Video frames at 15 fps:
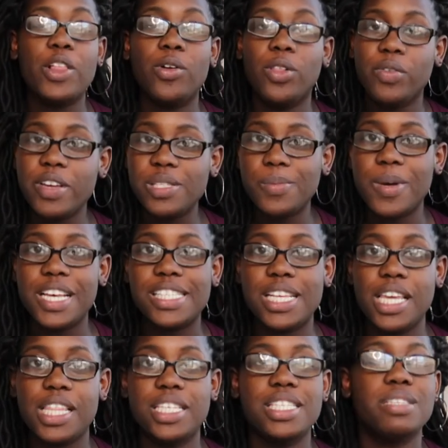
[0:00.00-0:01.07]
the only reason why I
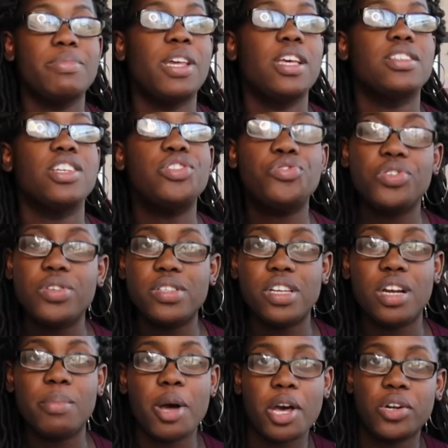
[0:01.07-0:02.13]
say this is because introducing
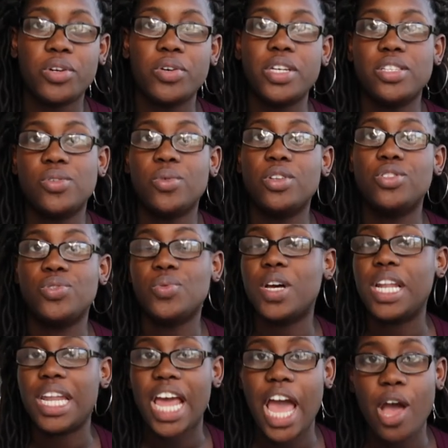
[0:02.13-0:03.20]
a bottle is going to
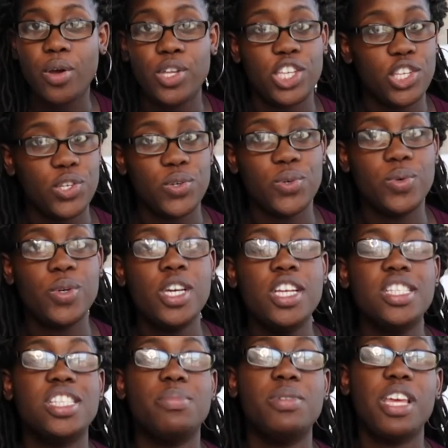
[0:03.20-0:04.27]
allow you
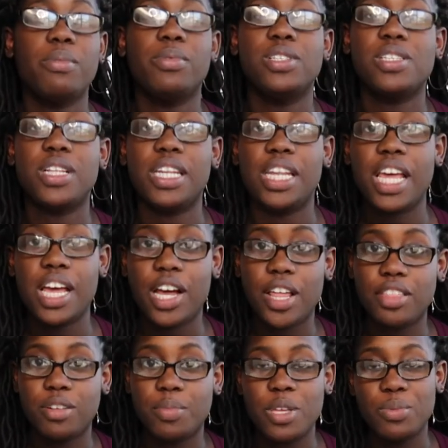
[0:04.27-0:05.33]
to be able to let
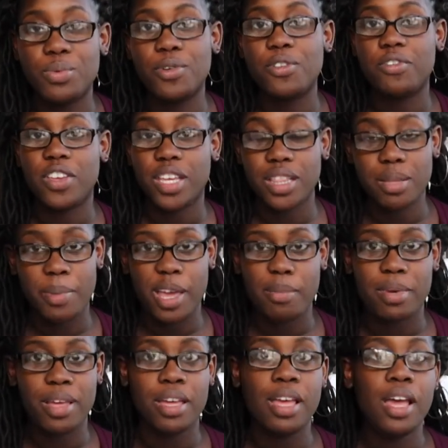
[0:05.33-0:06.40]
other people feed the
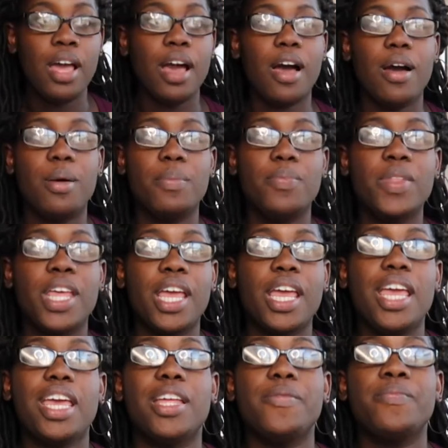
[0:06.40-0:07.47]
baby. Um,
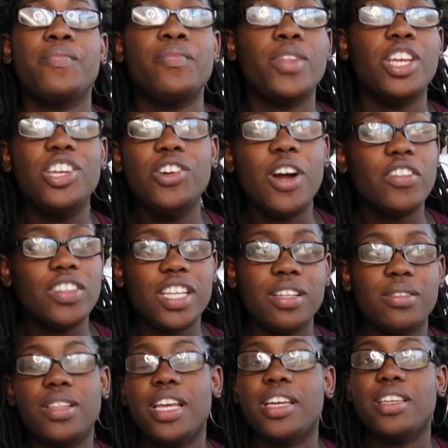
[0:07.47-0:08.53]
and you don't have
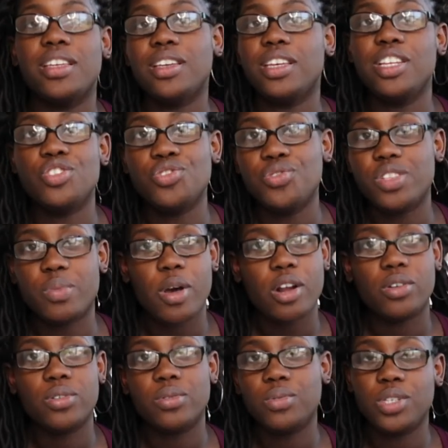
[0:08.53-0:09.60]
to like introduce the
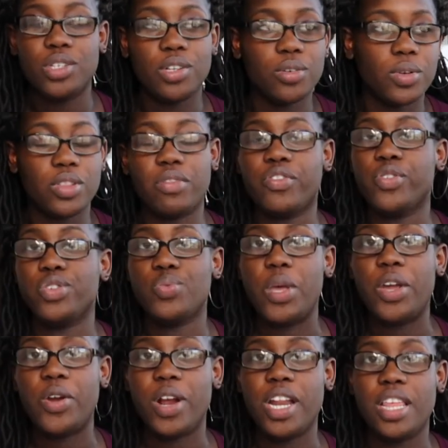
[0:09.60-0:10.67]
bottle, you know, the first
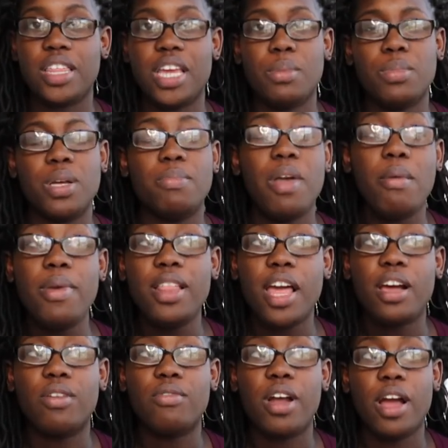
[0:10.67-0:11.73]
week or anything, but maybe
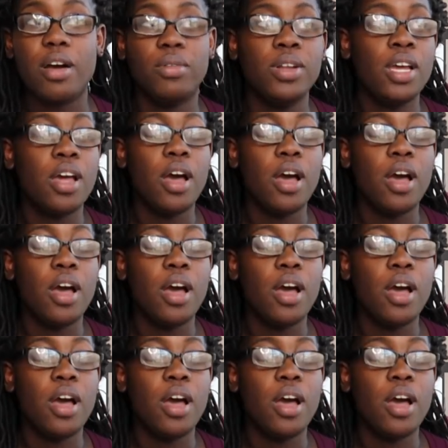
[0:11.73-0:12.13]
like around